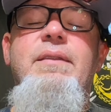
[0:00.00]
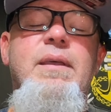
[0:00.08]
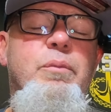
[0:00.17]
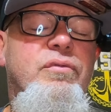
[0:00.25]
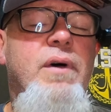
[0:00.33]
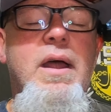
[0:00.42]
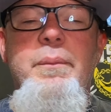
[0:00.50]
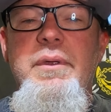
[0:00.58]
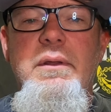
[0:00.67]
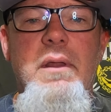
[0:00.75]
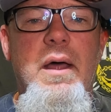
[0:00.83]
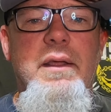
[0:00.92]
They provided
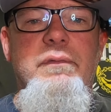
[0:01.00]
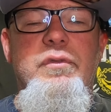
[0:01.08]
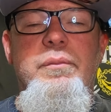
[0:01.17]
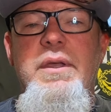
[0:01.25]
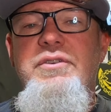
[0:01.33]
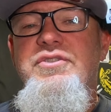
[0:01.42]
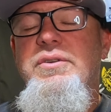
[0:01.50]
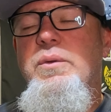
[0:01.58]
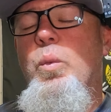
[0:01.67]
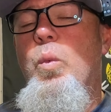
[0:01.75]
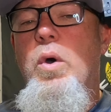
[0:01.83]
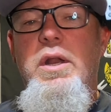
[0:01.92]
me a lot of
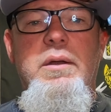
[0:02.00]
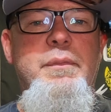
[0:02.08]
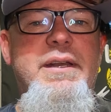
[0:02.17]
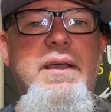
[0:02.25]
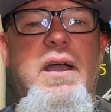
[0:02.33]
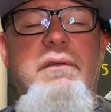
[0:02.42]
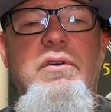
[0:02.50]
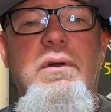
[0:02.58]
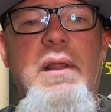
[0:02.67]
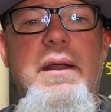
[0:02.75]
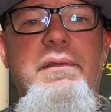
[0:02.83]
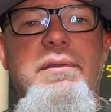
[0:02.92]
information, wanted me to
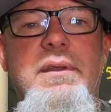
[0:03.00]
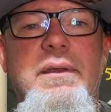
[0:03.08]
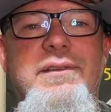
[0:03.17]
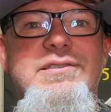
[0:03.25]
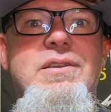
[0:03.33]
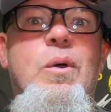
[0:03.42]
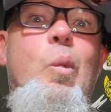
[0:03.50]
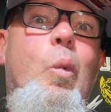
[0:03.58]
cover a lot of things,